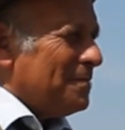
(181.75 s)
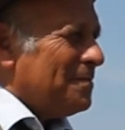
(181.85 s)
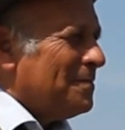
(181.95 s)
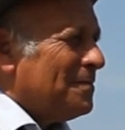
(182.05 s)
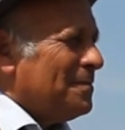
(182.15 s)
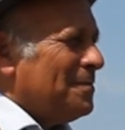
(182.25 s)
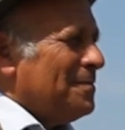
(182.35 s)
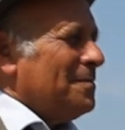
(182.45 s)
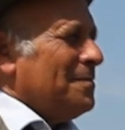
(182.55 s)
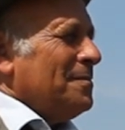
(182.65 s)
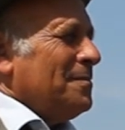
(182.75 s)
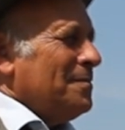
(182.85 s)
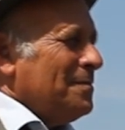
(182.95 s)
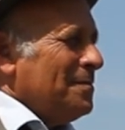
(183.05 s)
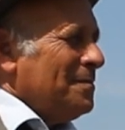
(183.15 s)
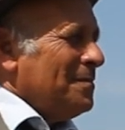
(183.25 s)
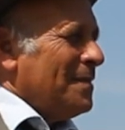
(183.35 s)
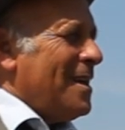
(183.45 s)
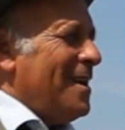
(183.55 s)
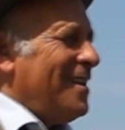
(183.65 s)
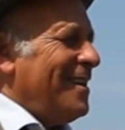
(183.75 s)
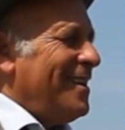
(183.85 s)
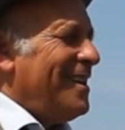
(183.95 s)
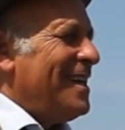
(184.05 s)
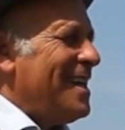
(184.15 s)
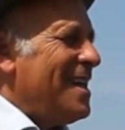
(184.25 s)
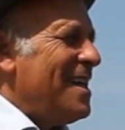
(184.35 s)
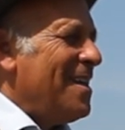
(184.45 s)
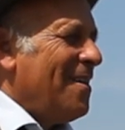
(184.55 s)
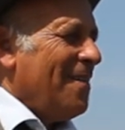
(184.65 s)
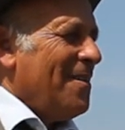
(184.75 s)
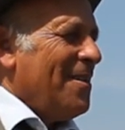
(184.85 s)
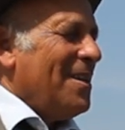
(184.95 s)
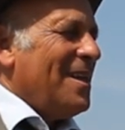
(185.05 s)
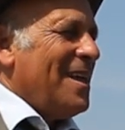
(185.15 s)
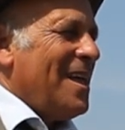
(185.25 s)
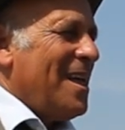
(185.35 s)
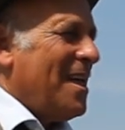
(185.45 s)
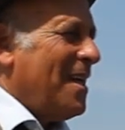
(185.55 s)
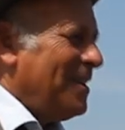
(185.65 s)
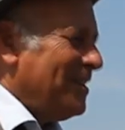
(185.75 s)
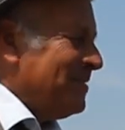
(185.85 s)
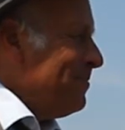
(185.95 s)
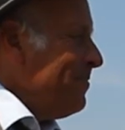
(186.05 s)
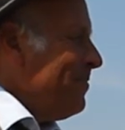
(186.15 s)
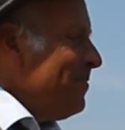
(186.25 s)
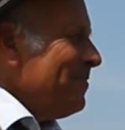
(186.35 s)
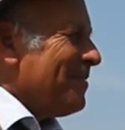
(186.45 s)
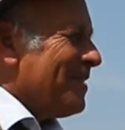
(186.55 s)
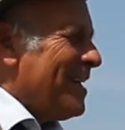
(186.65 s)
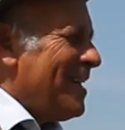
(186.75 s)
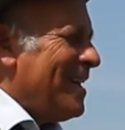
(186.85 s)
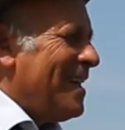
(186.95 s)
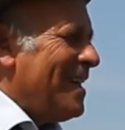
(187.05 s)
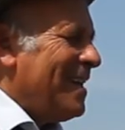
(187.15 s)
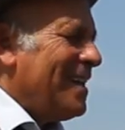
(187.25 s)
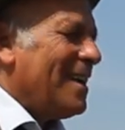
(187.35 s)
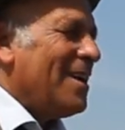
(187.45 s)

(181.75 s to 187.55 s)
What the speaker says: No words are spoken by the person on screen.